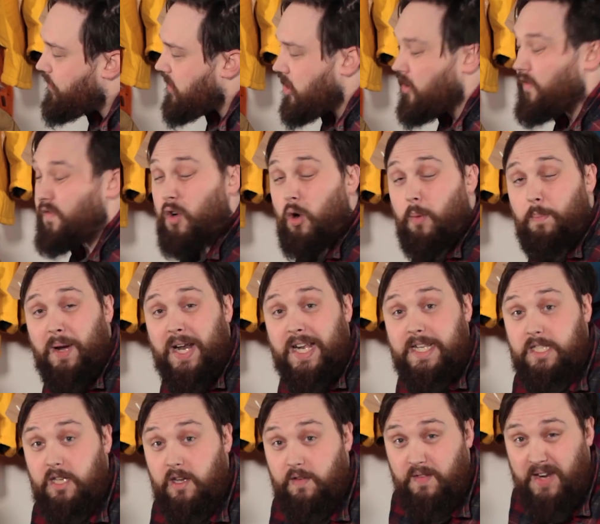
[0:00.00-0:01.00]
you've got
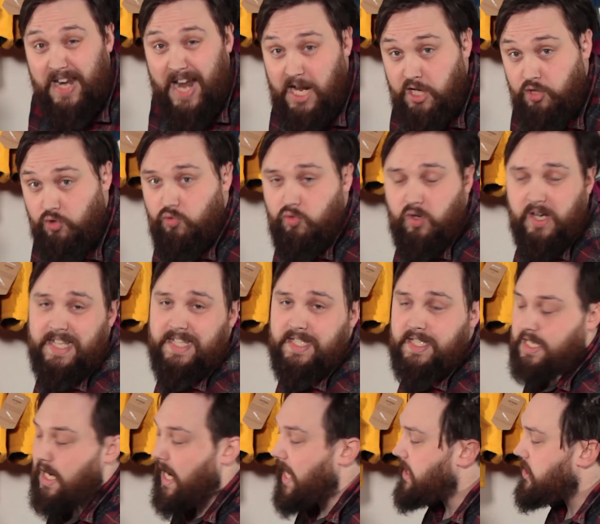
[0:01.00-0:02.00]
plenty of natural
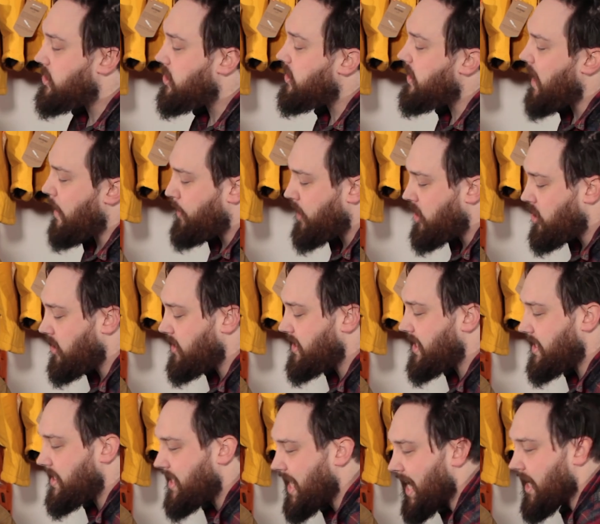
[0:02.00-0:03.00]
insulation, and because
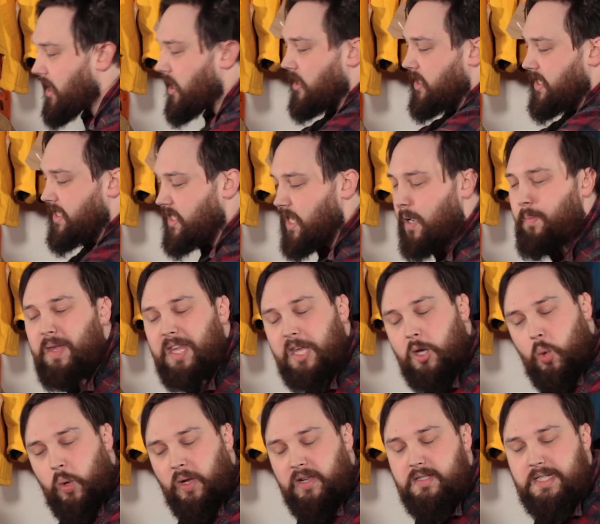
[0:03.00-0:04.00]
it's that kind of
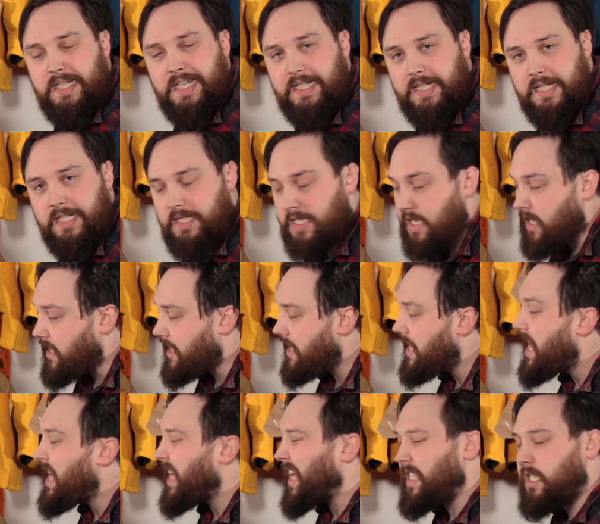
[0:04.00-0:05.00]
semi-quilted design,
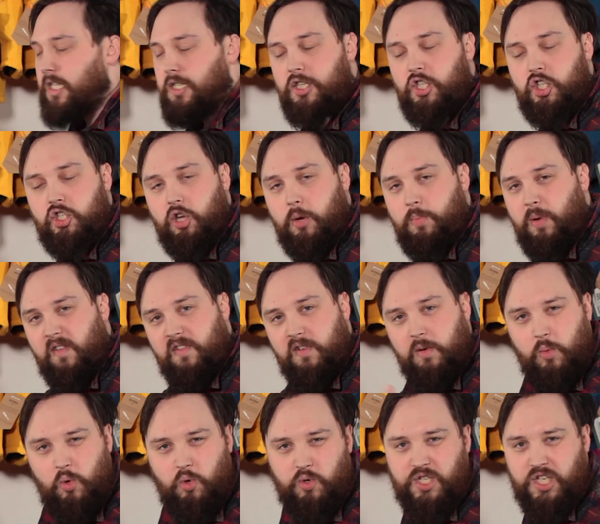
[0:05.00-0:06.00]
that's going to stop it
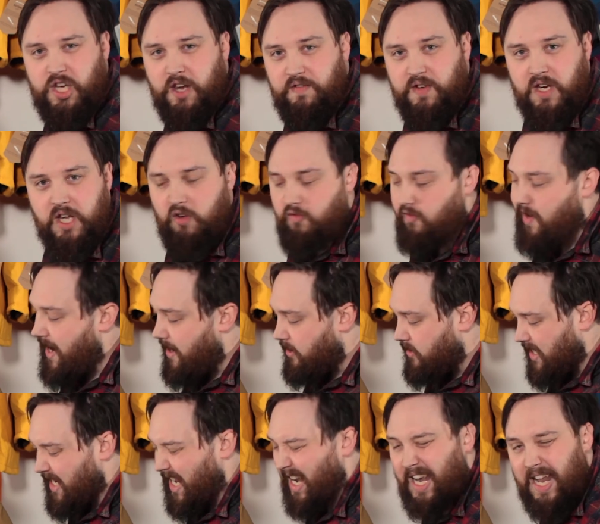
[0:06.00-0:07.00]
from all shifting
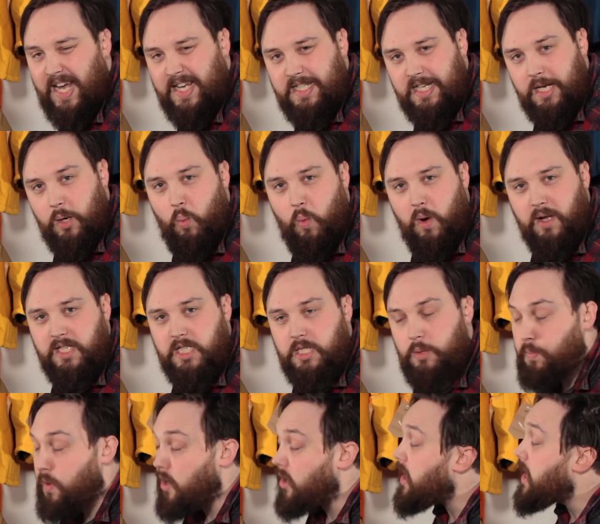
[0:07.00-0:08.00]
around and collecting in one
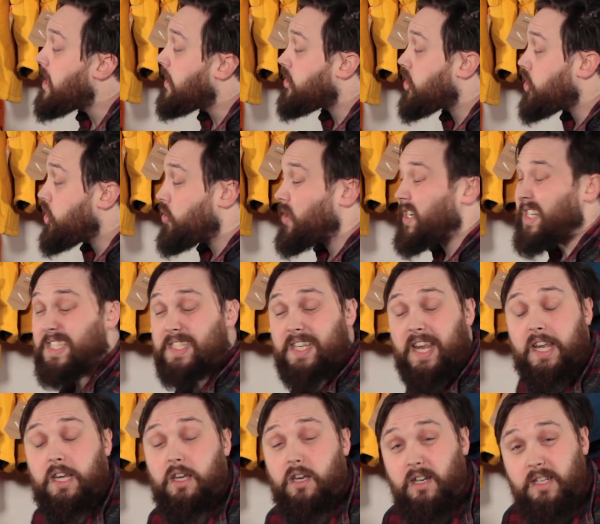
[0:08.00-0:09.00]
spot, so you're going to
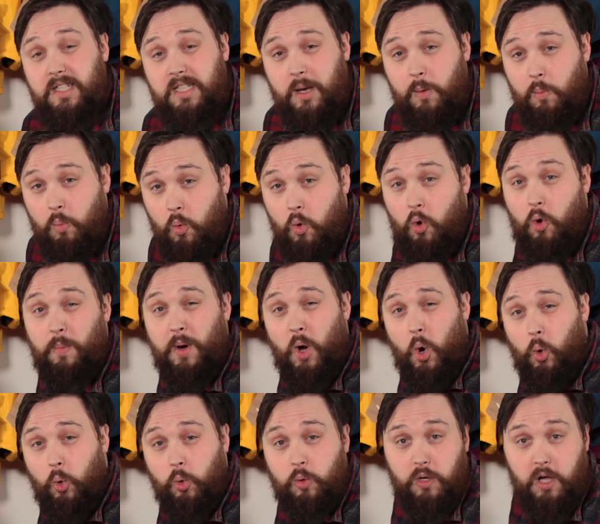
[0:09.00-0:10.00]
stay nice and warm
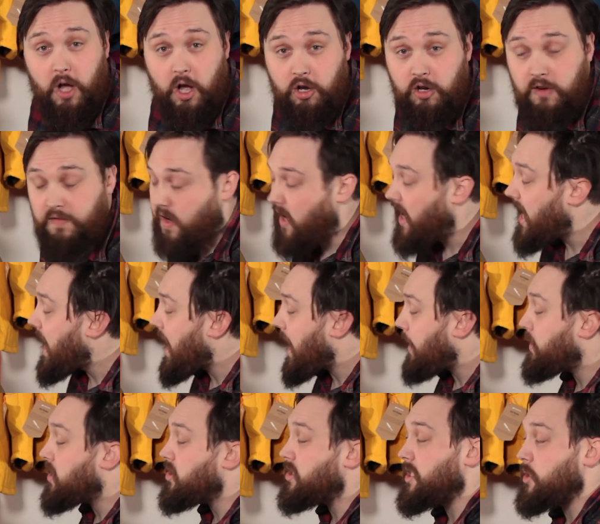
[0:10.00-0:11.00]
all over,
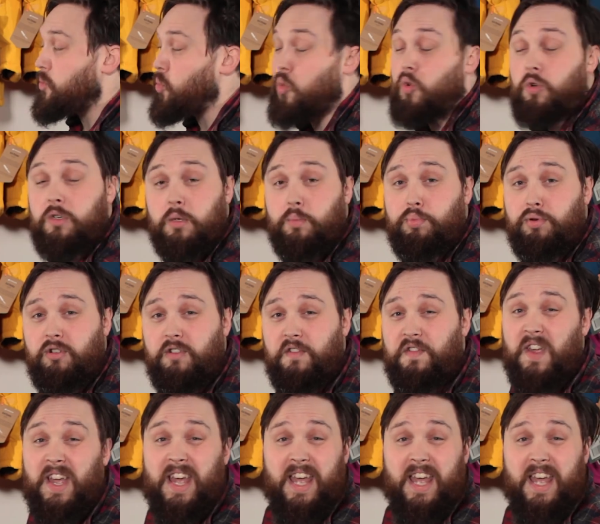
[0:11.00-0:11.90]
and because it's waterproof,